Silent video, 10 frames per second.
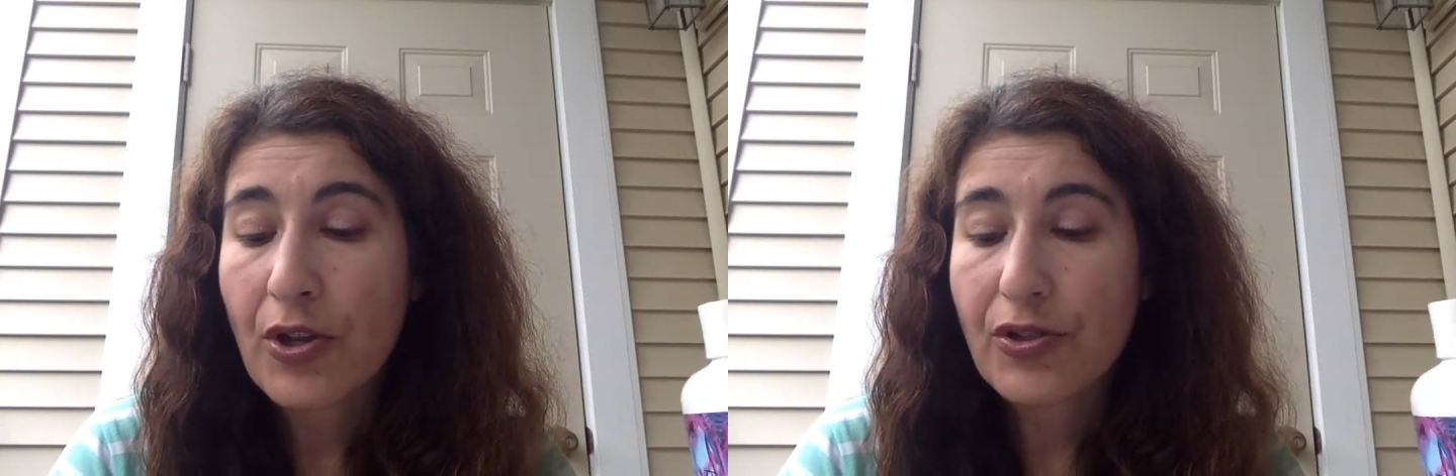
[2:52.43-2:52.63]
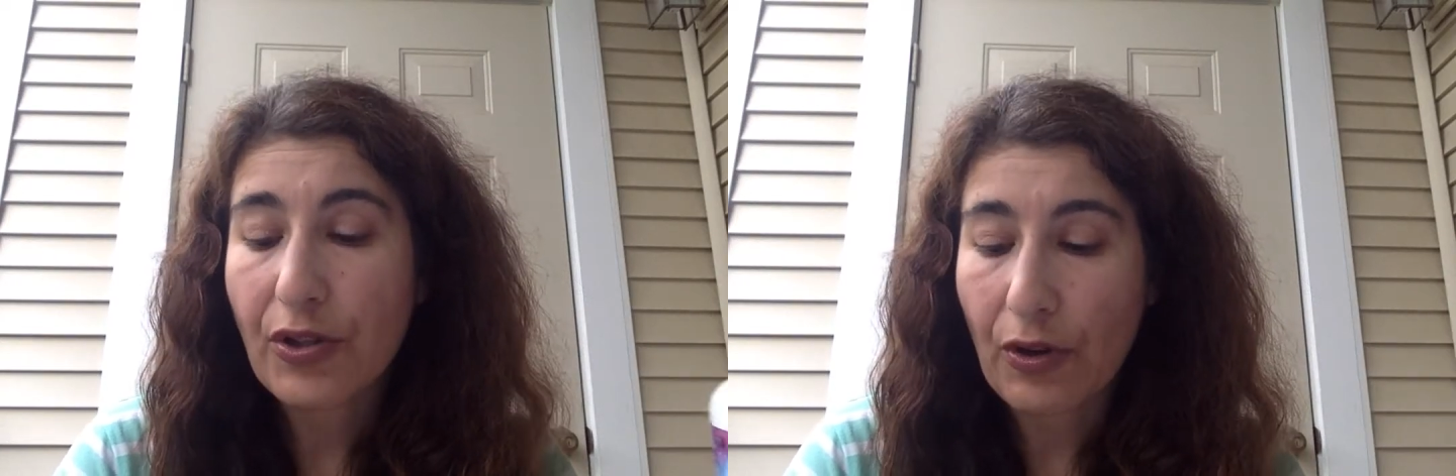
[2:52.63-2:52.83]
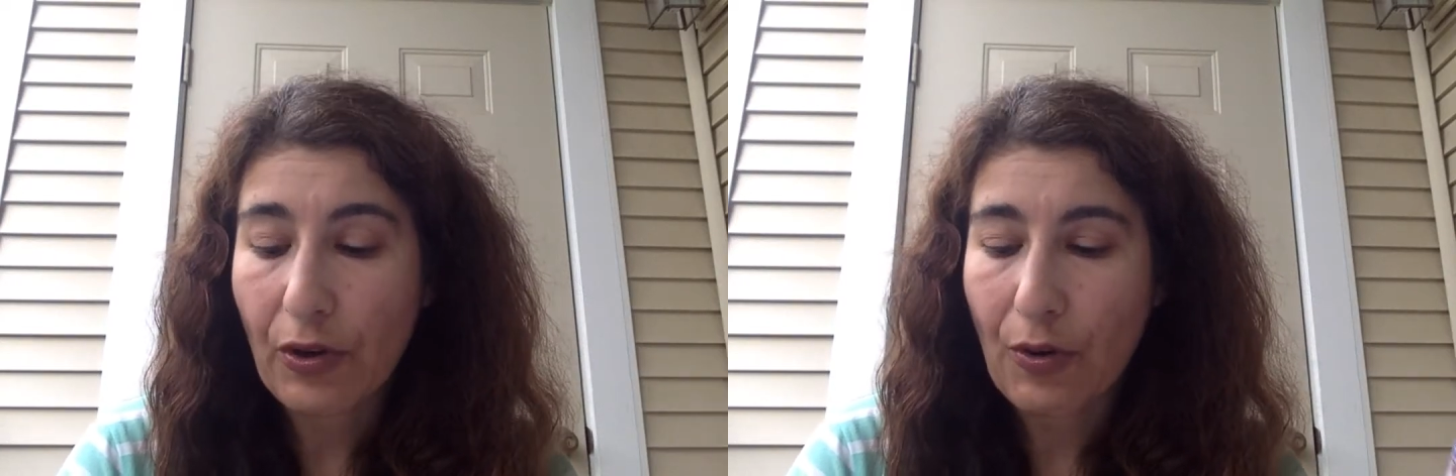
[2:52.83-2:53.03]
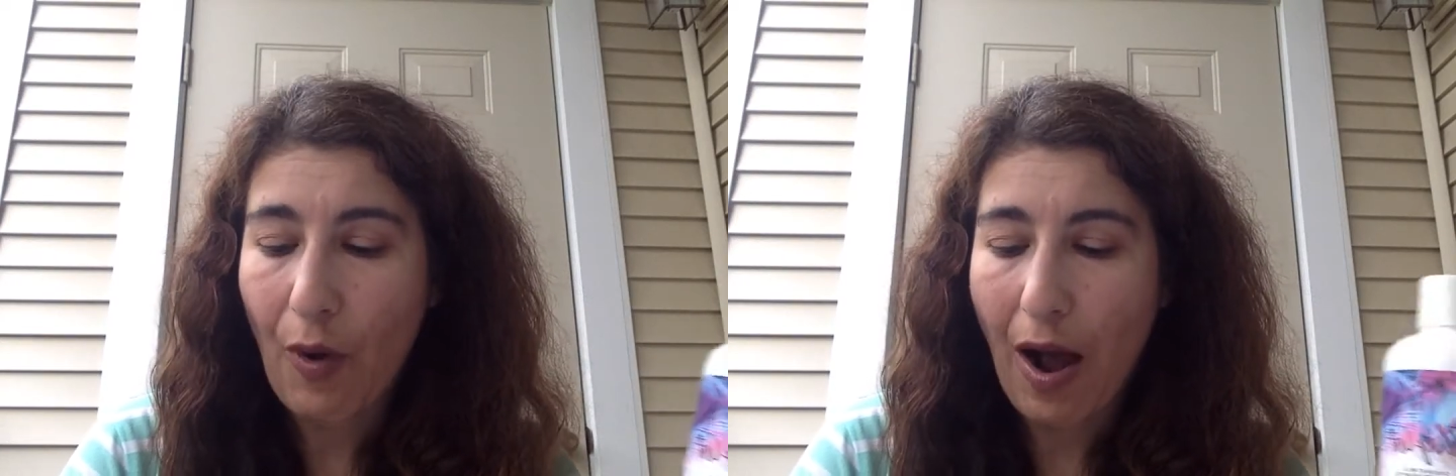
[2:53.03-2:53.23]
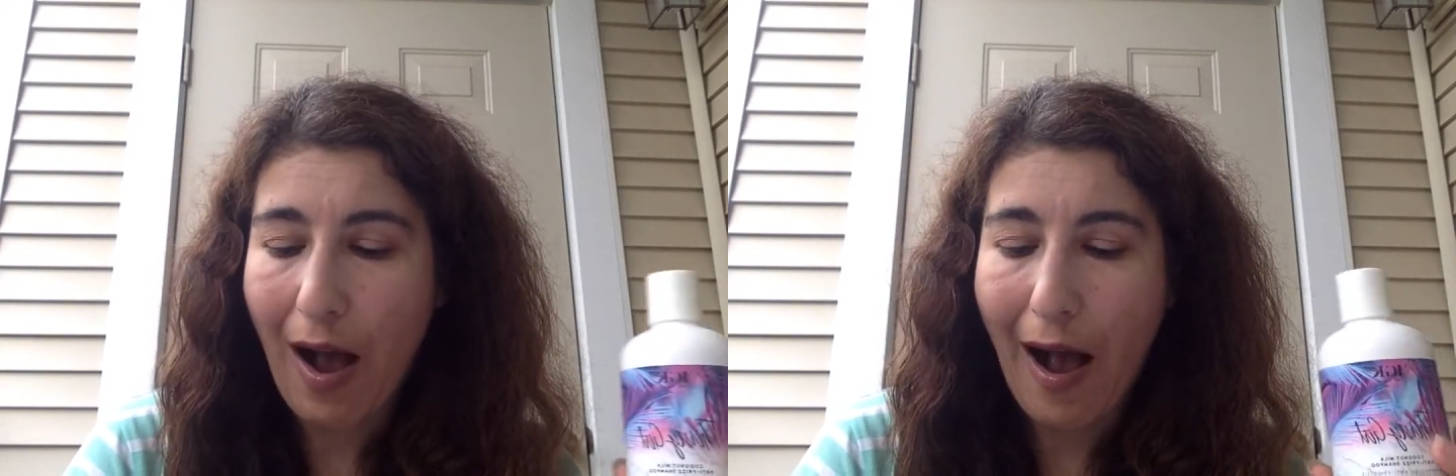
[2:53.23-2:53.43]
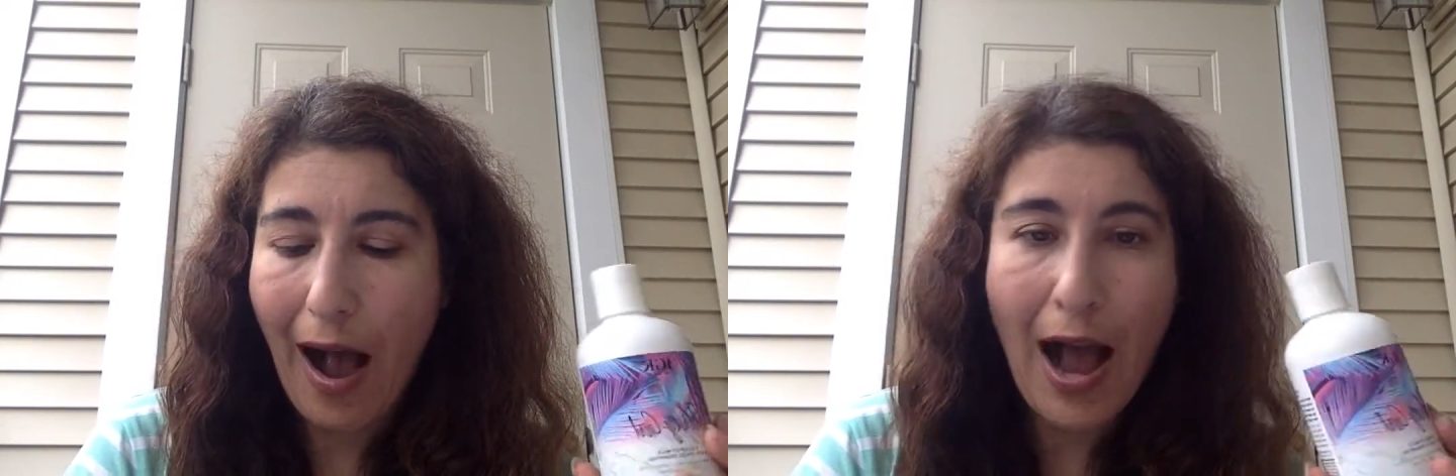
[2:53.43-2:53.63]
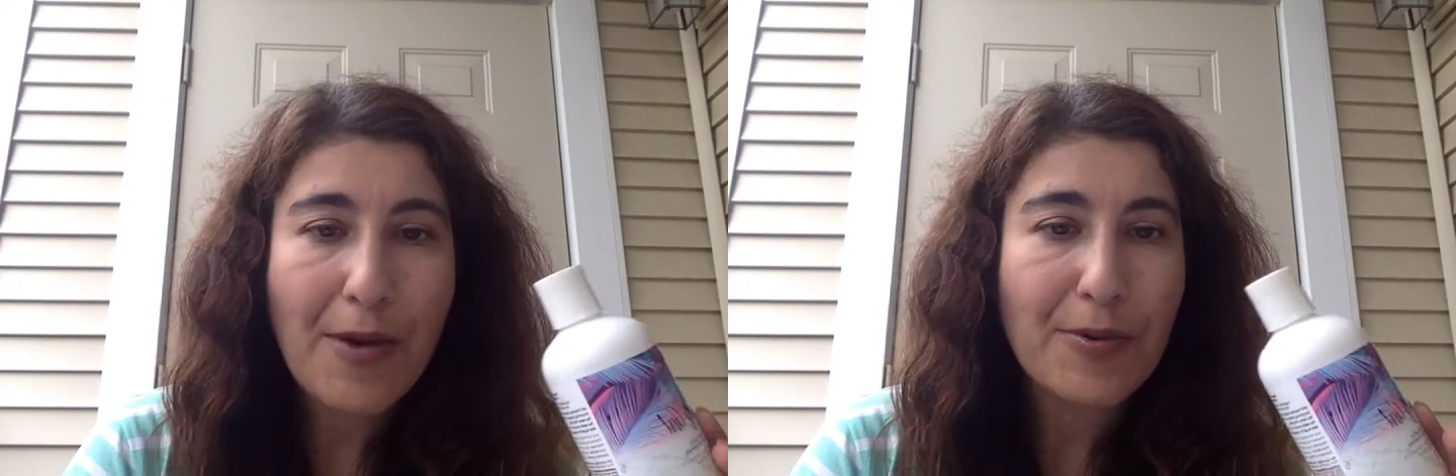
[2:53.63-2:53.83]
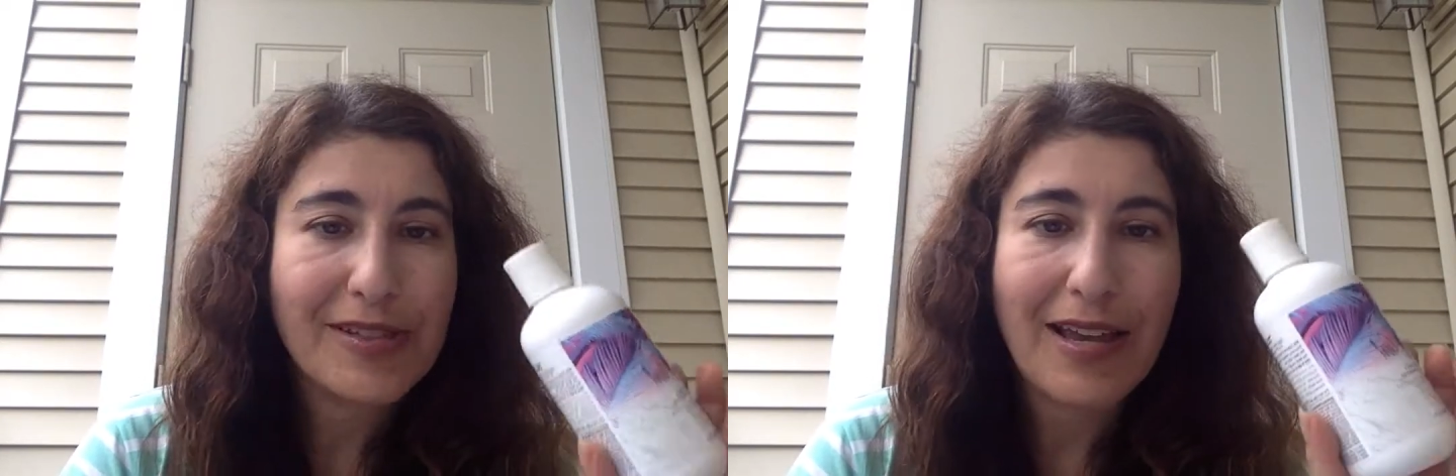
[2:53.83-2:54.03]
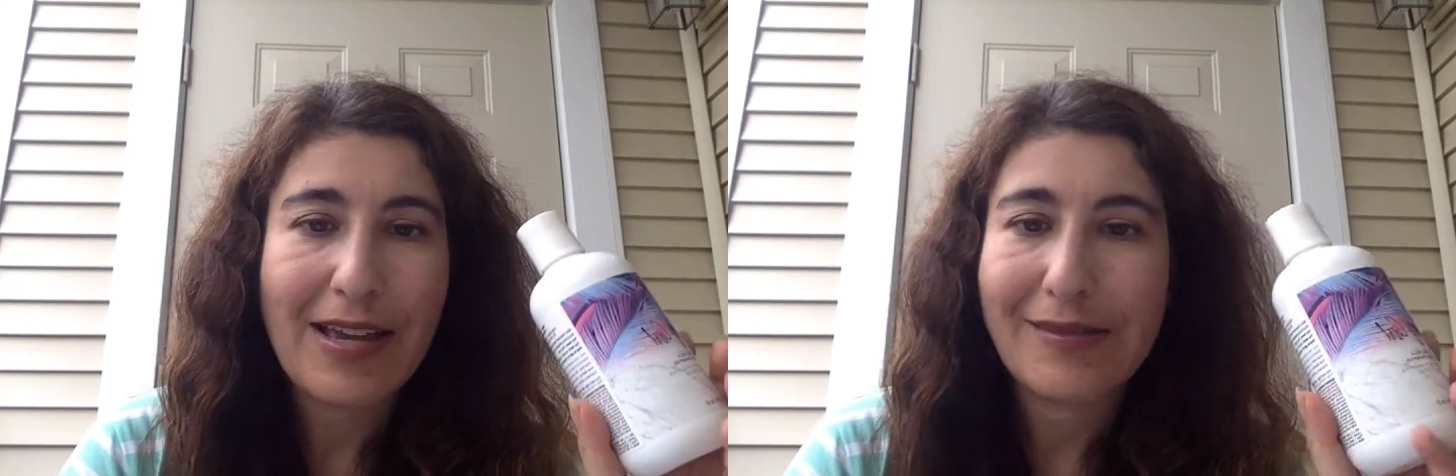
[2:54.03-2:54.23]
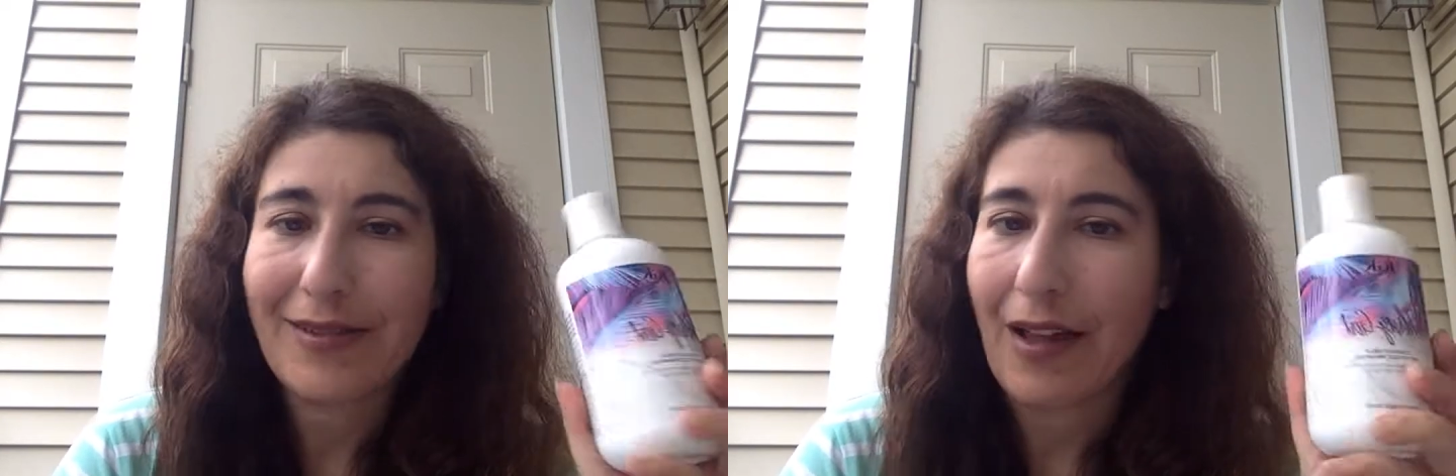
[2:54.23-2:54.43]
So I would say
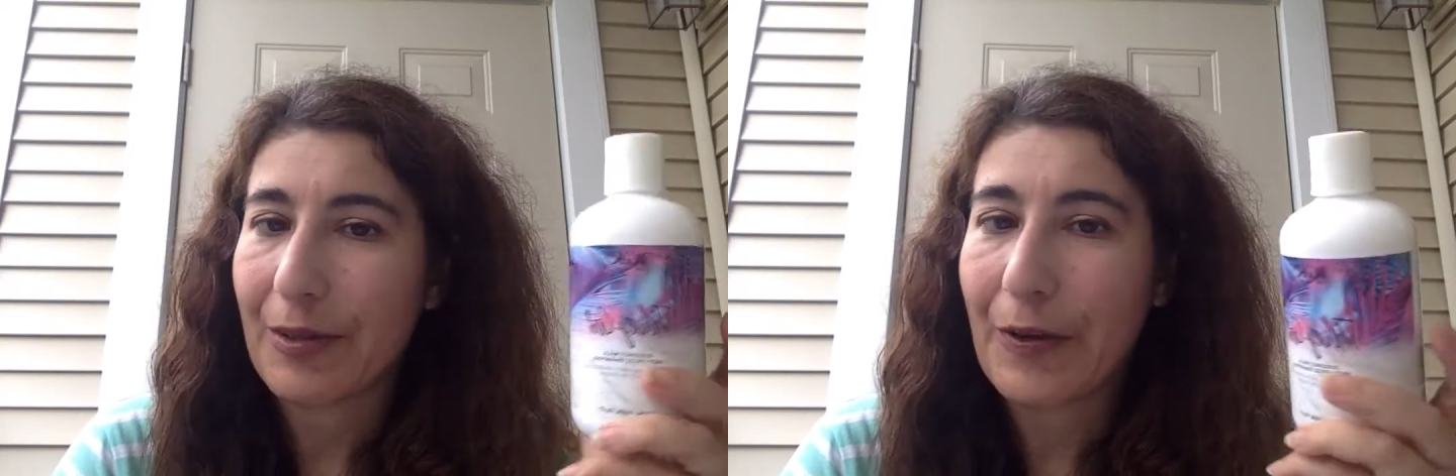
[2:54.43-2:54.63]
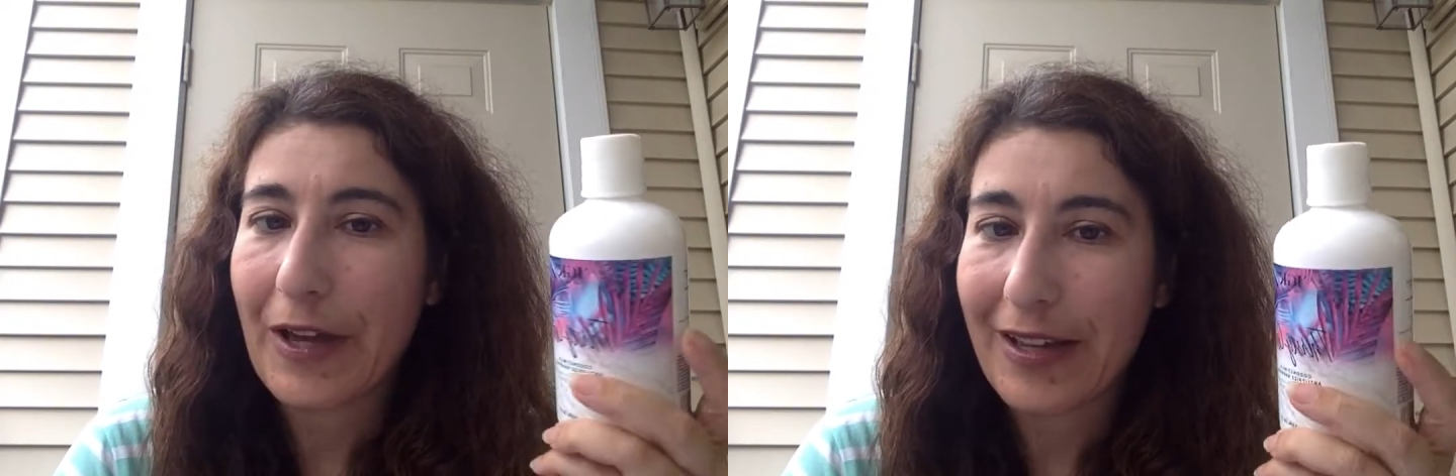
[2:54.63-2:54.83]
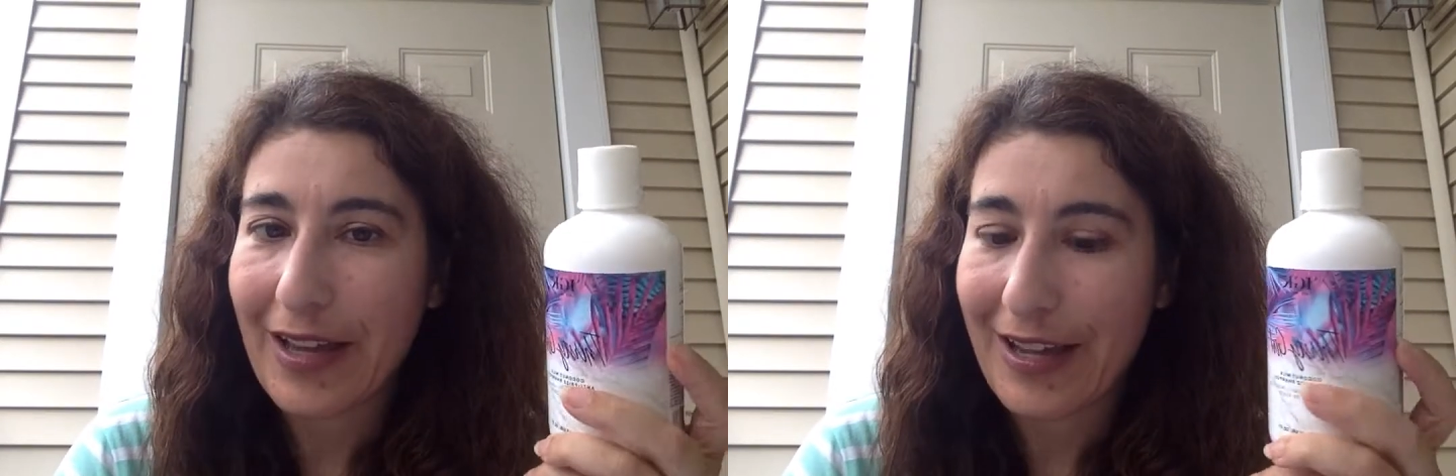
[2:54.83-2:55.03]
it's not a big